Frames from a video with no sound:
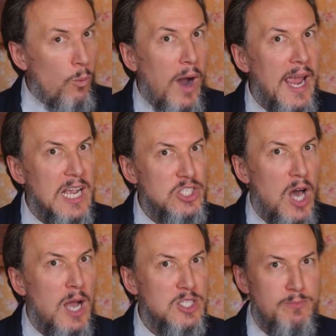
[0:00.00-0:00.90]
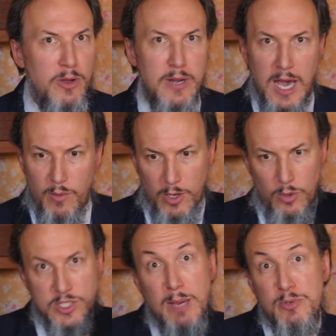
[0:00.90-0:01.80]
Wyatt talks about it, how he
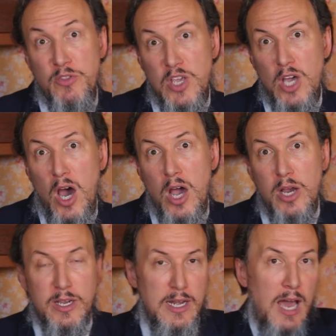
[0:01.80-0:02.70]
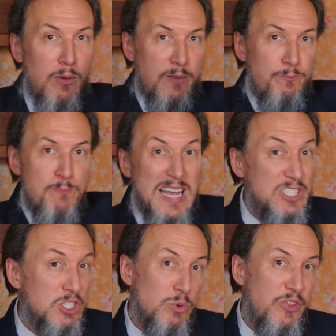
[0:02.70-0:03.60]
goes up to the ark and how he
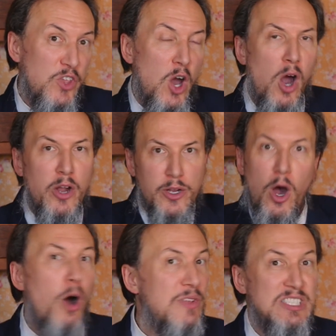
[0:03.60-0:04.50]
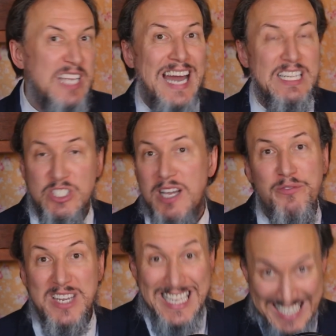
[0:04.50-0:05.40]
messes with the ark and all this kind of
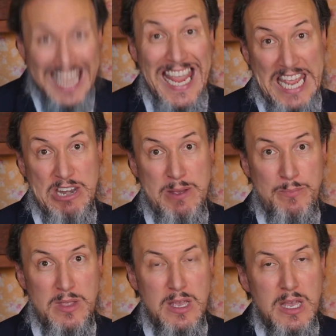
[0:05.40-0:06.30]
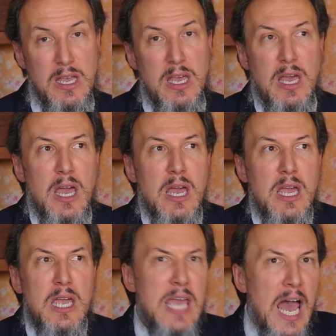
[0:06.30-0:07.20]
stuff that he did,
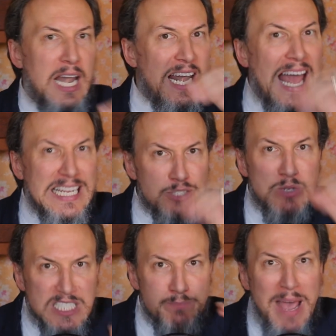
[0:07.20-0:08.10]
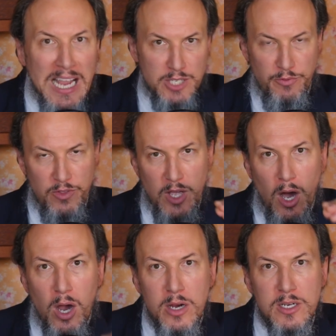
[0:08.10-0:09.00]
he had less respect for
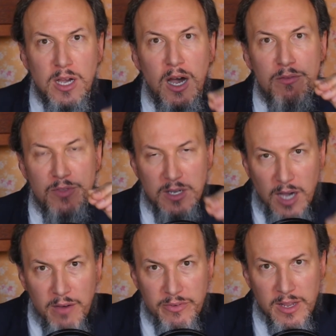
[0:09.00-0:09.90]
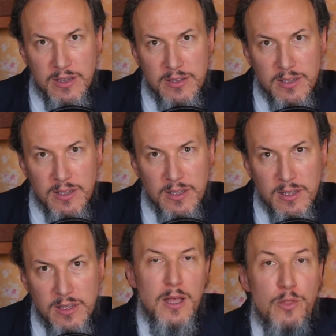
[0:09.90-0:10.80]
the Ark of the Covenant
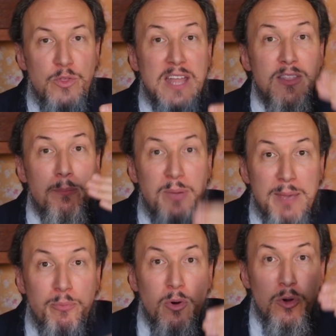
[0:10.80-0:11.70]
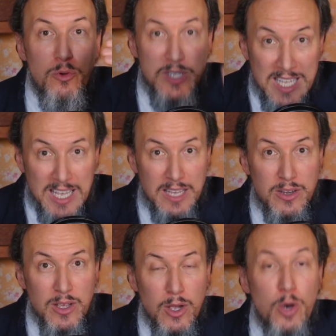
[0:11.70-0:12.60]
than the people
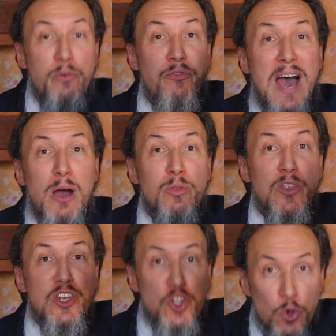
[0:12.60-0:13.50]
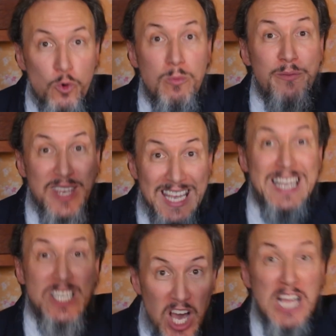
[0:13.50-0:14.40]
who found the tomb of
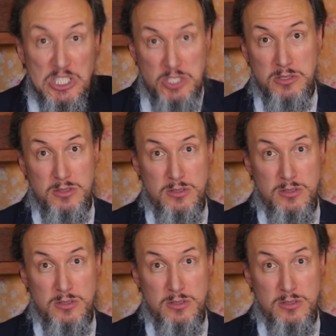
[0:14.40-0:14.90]
King Tut.